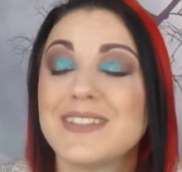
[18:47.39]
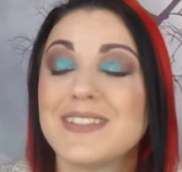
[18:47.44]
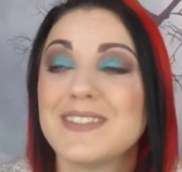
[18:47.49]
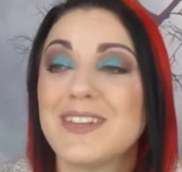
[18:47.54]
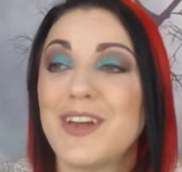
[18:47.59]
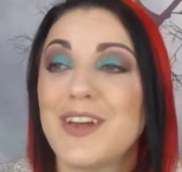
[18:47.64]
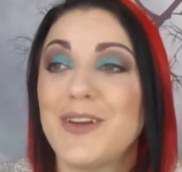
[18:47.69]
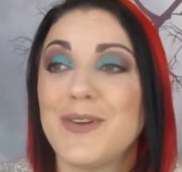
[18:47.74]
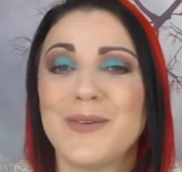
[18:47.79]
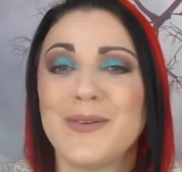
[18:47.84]

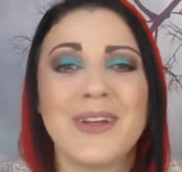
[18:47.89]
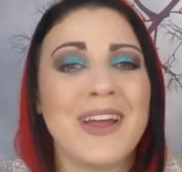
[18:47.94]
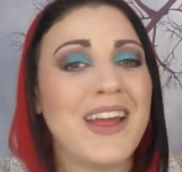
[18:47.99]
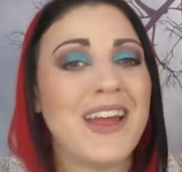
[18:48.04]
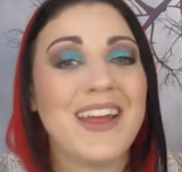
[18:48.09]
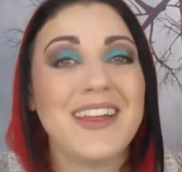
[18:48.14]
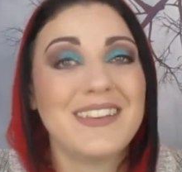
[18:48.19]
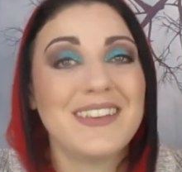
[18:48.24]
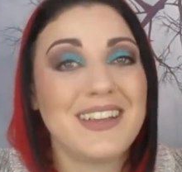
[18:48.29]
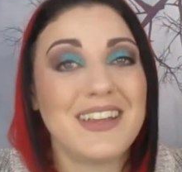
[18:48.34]
So
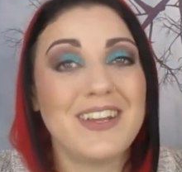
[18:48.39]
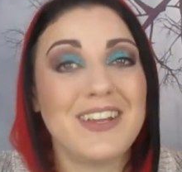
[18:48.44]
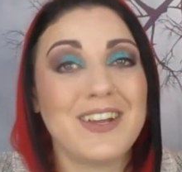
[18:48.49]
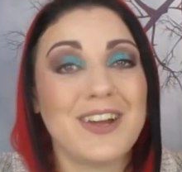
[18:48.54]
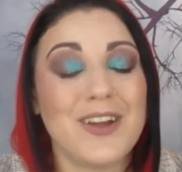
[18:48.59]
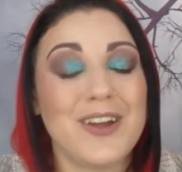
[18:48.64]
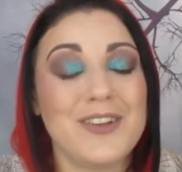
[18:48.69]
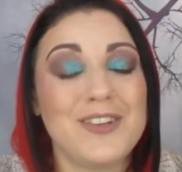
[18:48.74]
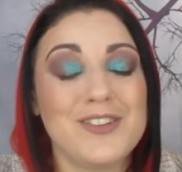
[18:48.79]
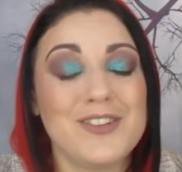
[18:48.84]
there you
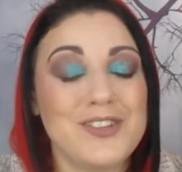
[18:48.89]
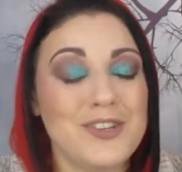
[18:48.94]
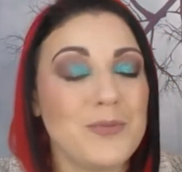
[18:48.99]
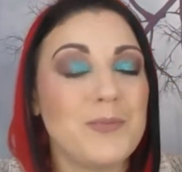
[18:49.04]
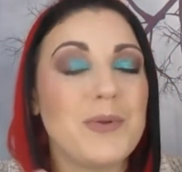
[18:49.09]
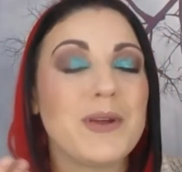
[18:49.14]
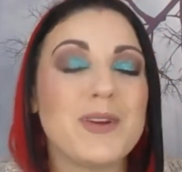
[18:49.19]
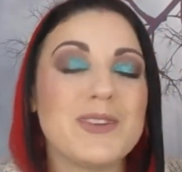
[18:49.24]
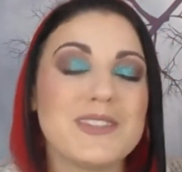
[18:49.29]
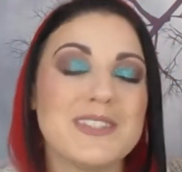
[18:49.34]

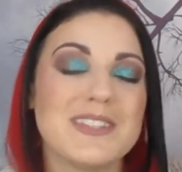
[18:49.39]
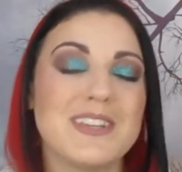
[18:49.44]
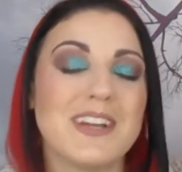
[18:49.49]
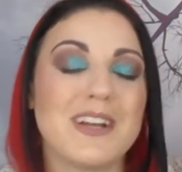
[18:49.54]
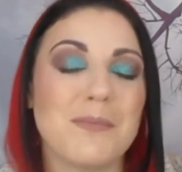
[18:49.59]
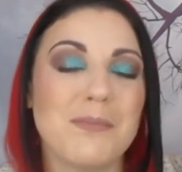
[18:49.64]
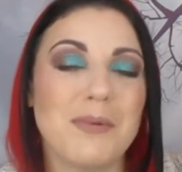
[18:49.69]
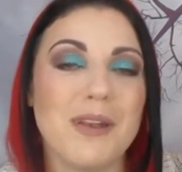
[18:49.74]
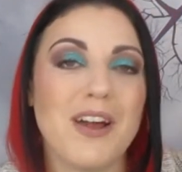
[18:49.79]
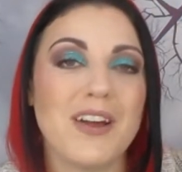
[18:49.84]
go. Because it's
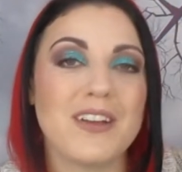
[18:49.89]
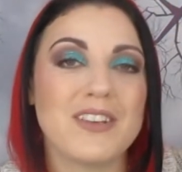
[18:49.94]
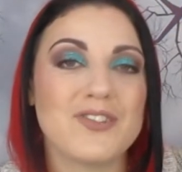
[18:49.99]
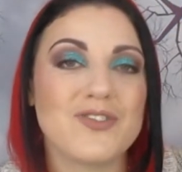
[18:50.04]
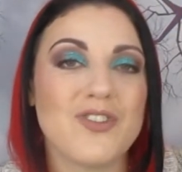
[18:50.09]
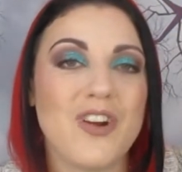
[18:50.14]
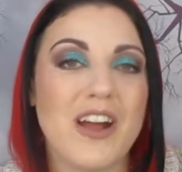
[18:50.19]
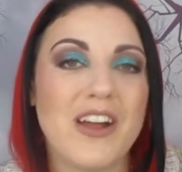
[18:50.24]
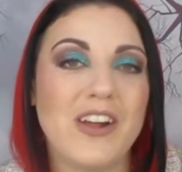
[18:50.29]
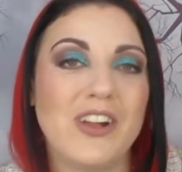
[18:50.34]
like a blind
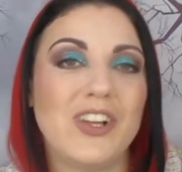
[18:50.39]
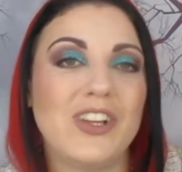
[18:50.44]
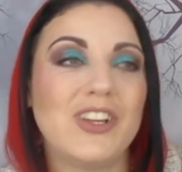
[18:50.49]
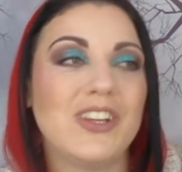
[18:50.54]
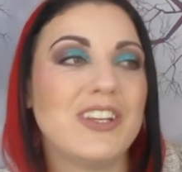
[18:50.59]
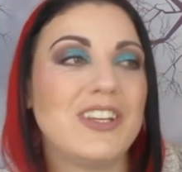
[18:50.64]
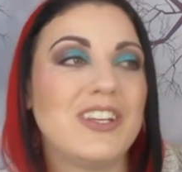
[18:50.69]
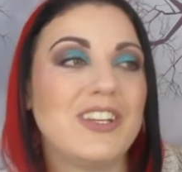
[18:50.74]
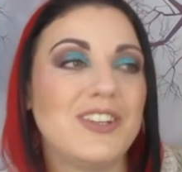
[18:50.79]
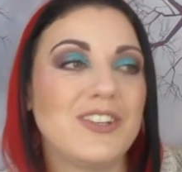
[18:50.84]

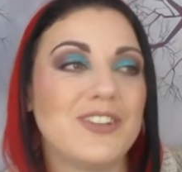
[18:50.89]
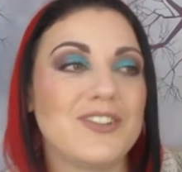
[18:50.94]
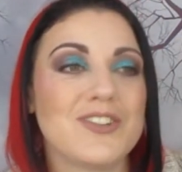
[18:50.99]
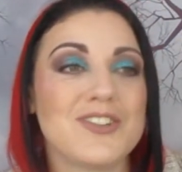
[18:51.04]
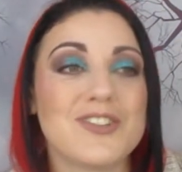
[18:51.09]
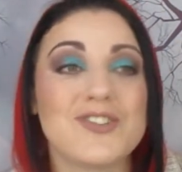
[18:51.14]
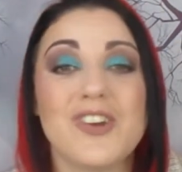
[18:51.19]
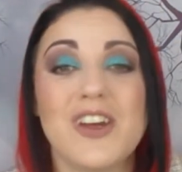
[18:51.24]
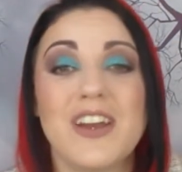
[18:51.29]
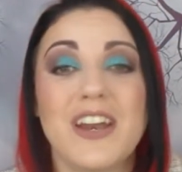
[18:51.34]
trial, you're
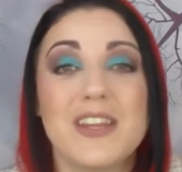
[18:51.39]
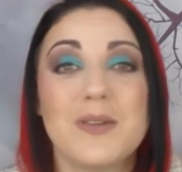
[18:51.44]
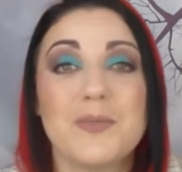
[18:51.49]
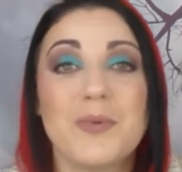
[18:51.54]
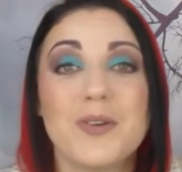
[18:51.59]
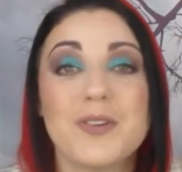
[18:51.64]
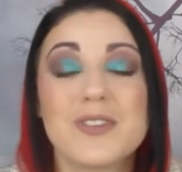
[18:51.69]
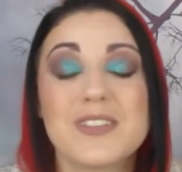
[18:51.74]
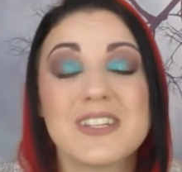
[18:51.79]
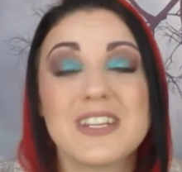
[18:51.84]
just trying out the
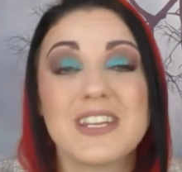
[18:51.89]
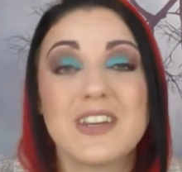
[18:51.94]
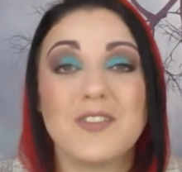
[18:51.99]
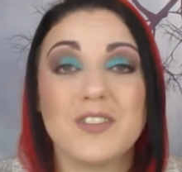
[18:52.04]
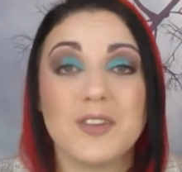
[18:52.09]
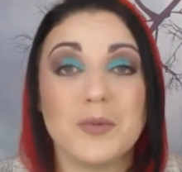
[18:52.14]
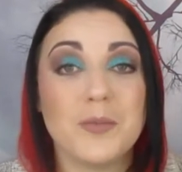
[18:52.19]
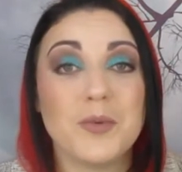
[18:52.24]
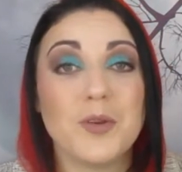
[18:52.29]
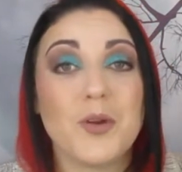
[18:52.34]
product and
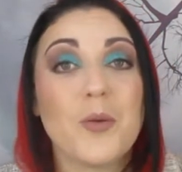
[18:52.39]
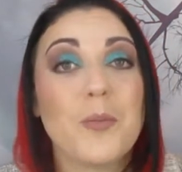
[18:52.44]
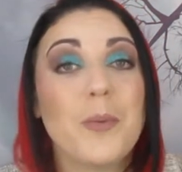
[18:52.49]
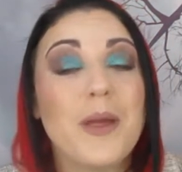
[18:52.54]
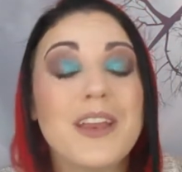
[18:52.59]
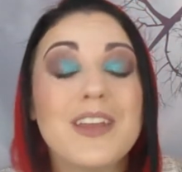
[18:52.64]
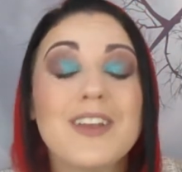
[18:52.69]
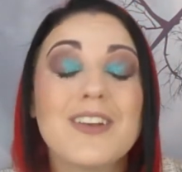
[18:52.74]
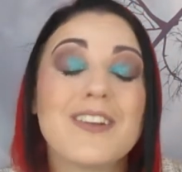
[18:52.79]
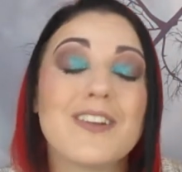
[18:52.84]
giving them your
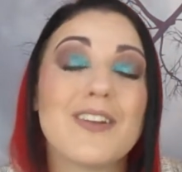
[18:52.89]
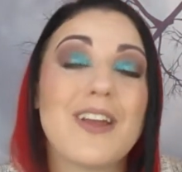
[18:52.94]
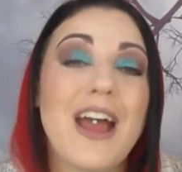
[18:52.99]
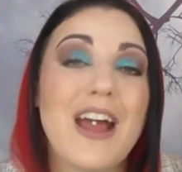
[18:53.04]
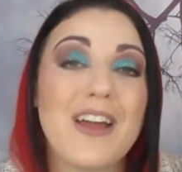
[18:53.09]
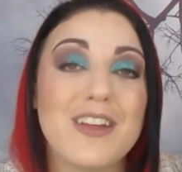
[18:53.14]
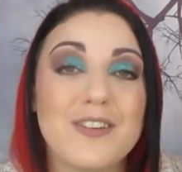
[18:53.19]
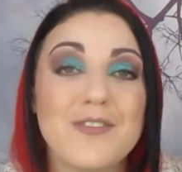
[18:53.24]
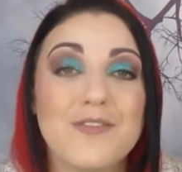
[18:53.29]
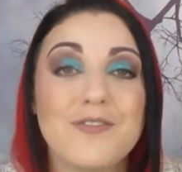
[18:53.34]
opinion on
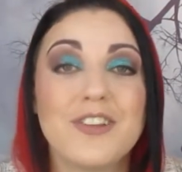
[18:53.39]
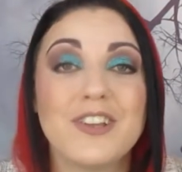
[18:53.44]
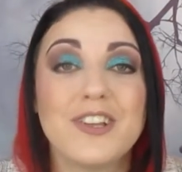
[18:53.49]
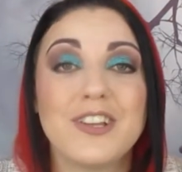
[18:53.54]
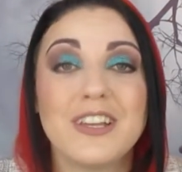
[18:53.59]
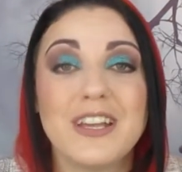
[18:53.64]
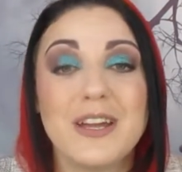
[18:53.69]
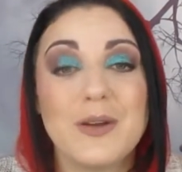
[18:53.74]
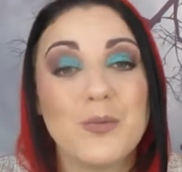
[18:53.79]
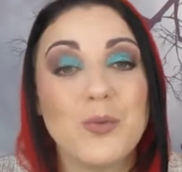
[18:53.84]
how you
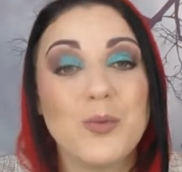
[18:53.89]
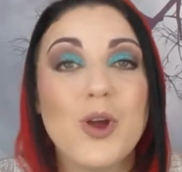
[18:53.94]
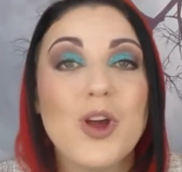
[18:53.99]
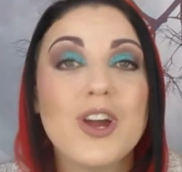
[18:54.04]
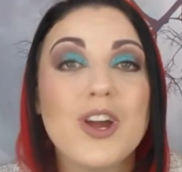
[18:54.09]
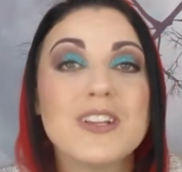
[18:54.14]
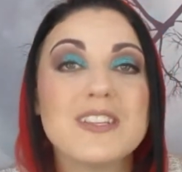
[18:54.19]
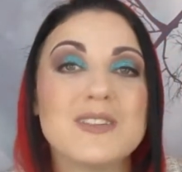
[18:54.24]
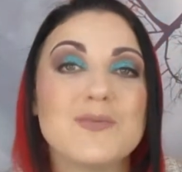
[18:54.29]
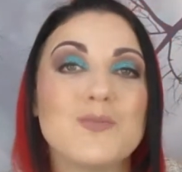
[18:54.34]
feel it
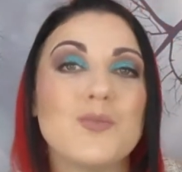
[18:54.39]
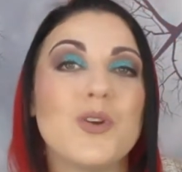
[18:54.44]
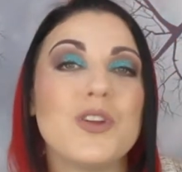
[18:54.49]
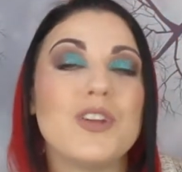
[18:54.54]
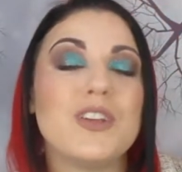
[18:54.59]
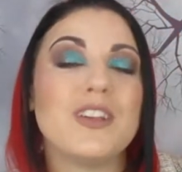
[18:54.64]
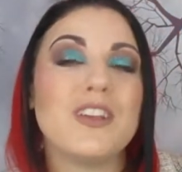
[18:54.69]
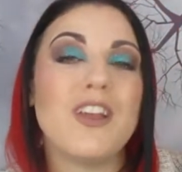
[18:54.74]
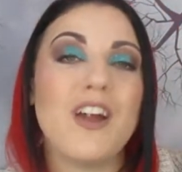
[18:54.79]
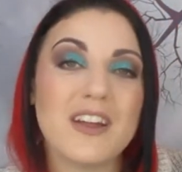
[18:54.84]
worked and what
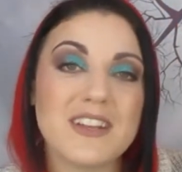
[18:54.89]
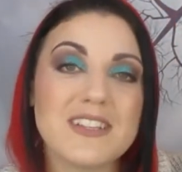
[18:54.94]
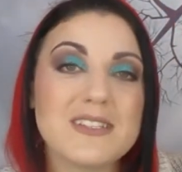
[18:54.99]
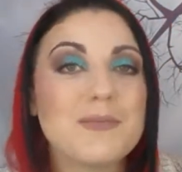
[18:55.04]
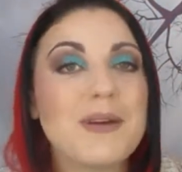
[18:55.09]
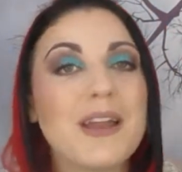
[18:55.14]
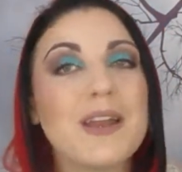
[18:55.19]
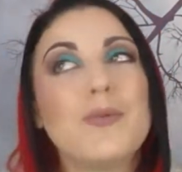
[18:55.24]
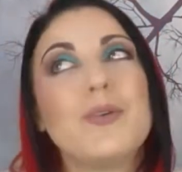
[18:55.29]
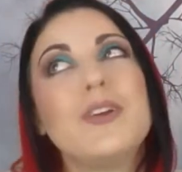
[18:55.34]
you liked
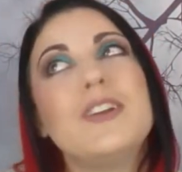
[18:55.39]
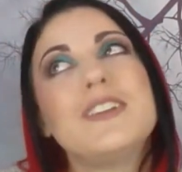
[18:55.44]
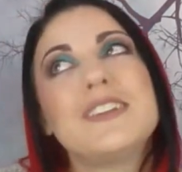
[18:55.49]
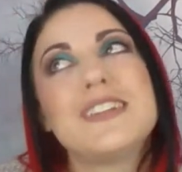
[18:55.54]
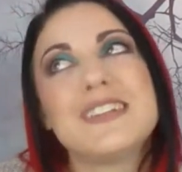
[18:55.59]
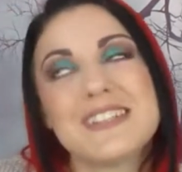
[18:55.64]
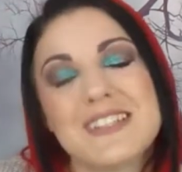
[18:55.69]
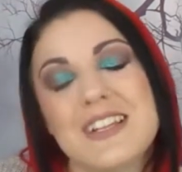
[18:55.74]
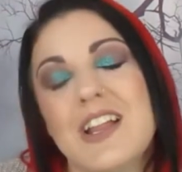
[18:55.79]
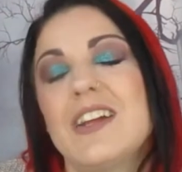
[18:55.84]
about it, what you
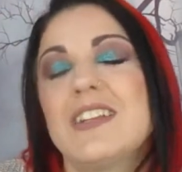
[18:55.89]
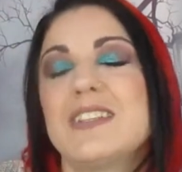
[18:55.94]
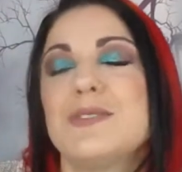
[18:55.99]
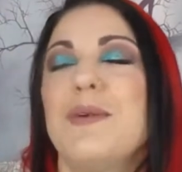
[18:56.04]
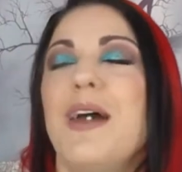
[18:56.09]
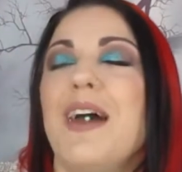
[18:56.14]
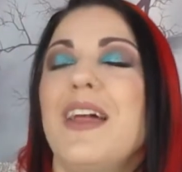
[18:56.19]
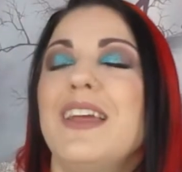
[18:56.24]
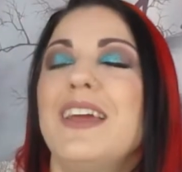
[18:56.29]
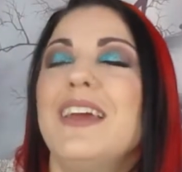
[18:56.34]
disliked
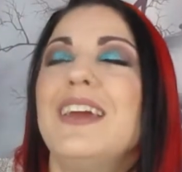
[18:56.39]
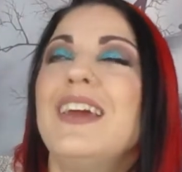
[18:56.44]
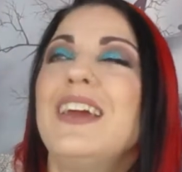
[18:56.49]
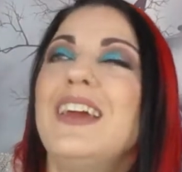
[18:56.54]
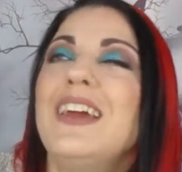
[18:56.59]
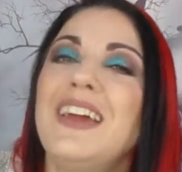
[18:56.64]
about it.